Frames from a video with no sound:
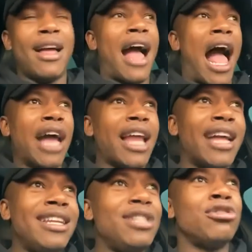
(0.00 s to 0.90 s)

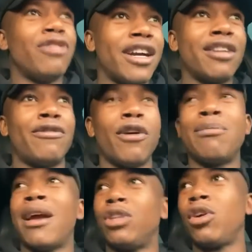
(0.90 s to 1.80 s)
I need to fucking afford
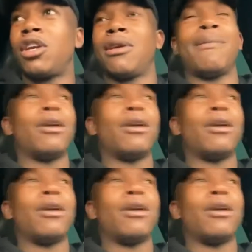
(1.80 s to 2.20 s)
my document.